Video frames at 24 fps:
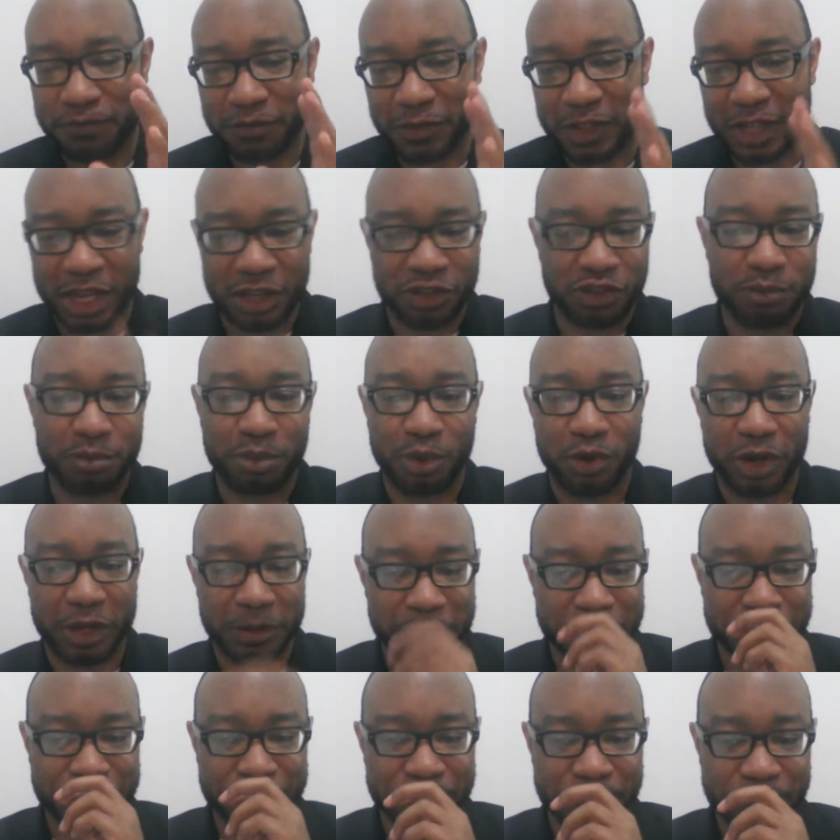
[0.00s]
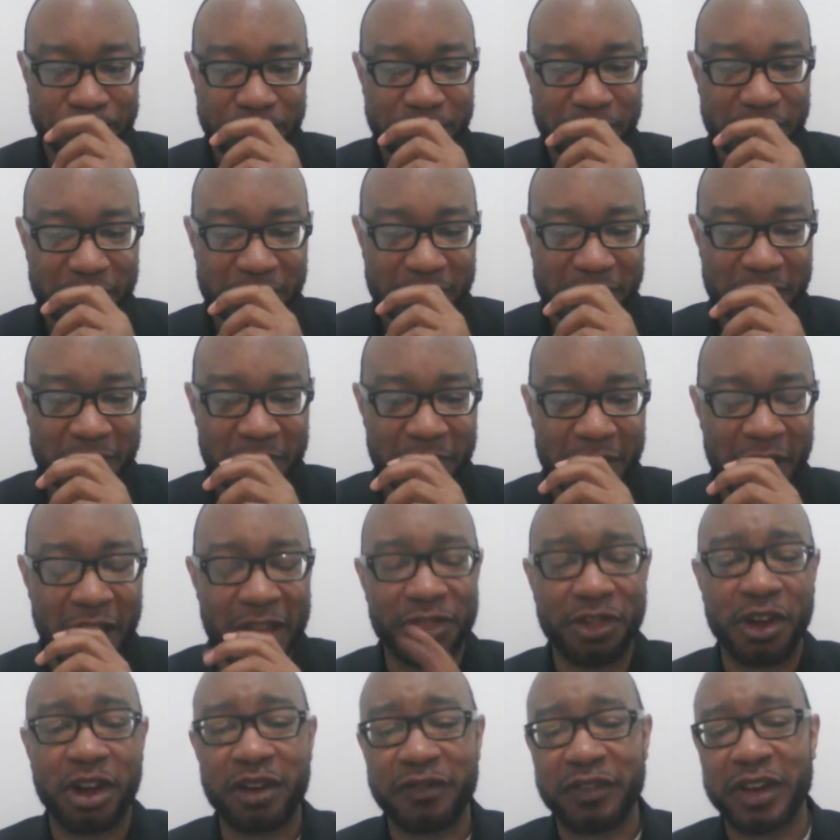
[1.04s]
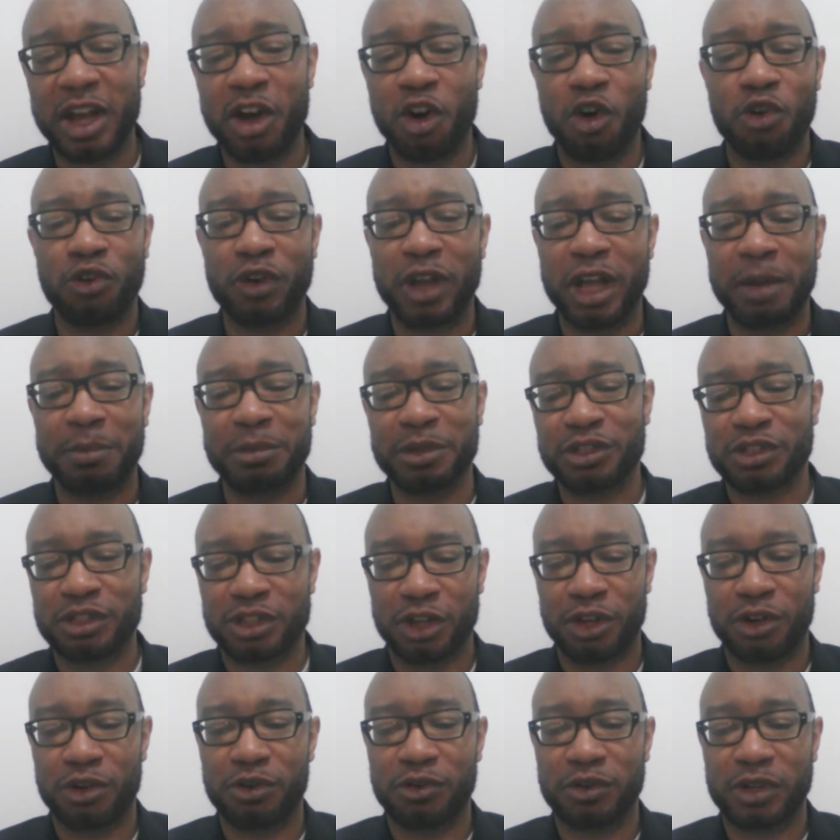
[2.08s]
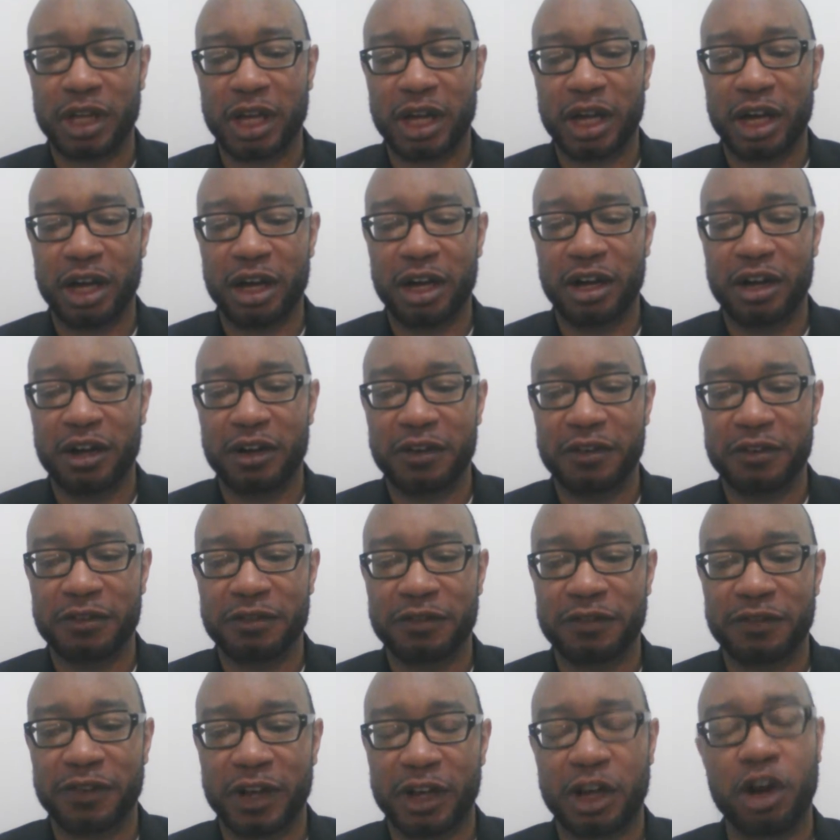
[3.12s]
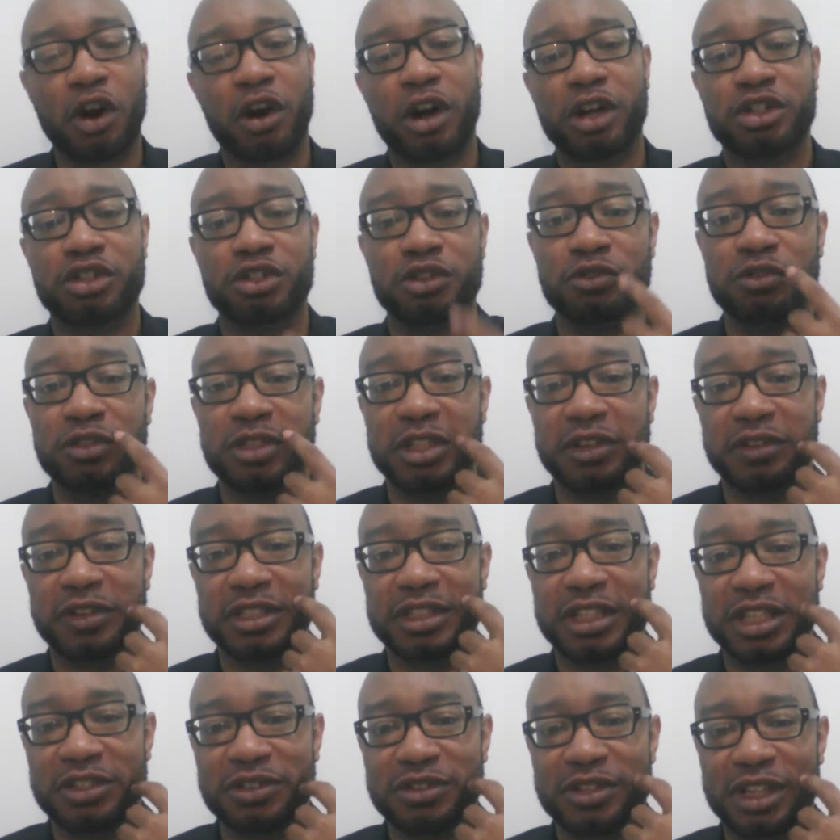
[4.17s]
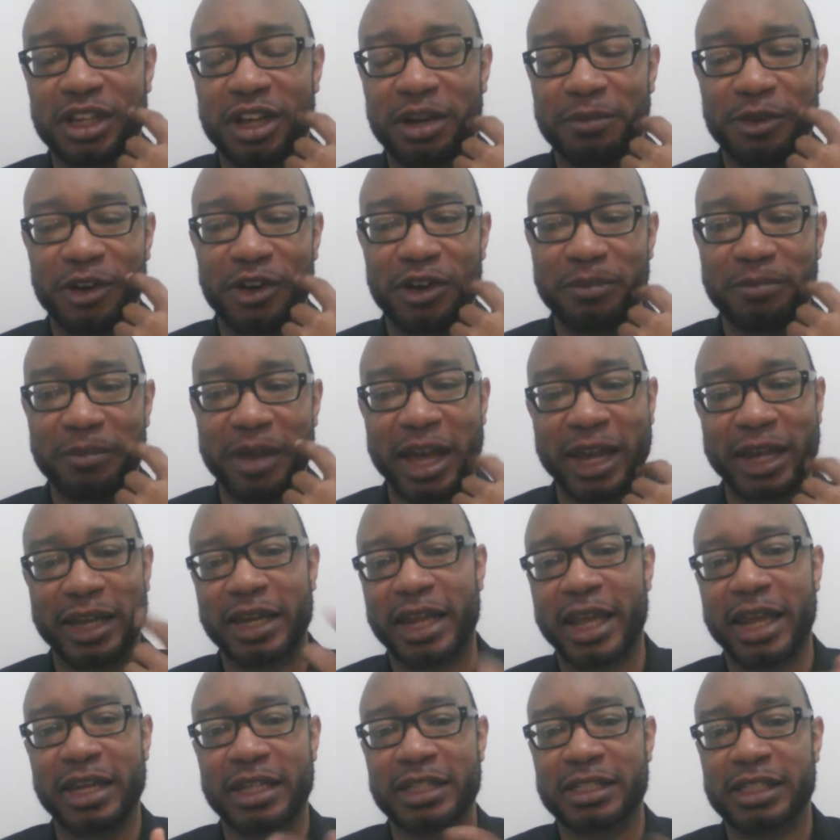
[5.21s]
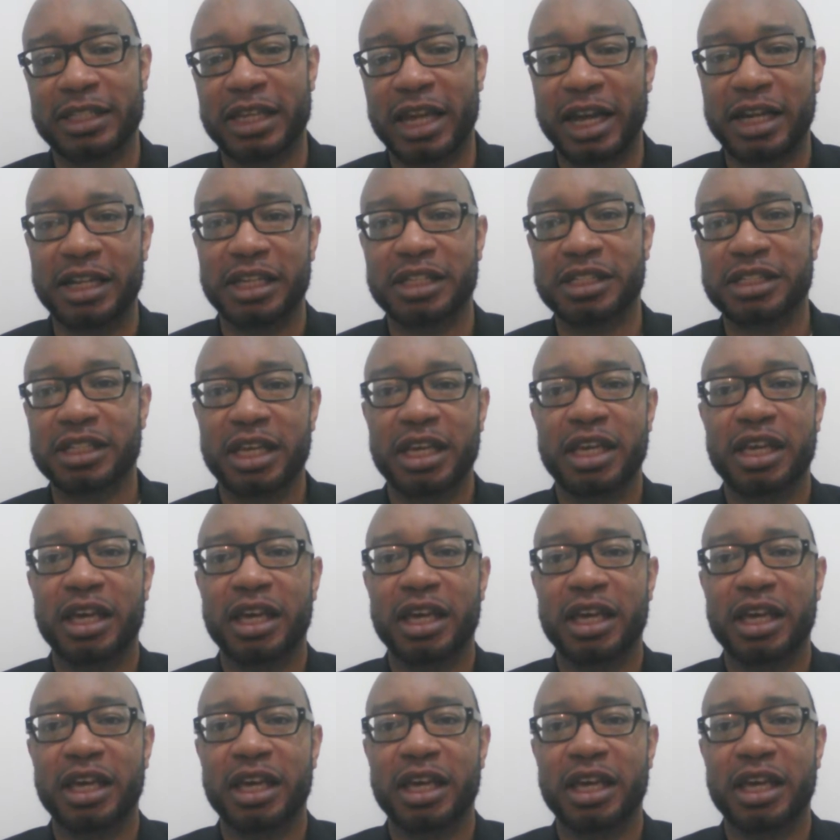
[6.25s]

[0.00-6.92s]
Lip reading: Case in point, I thought of an old episode of a cartoon series that used to come on back in the 80s and 90s.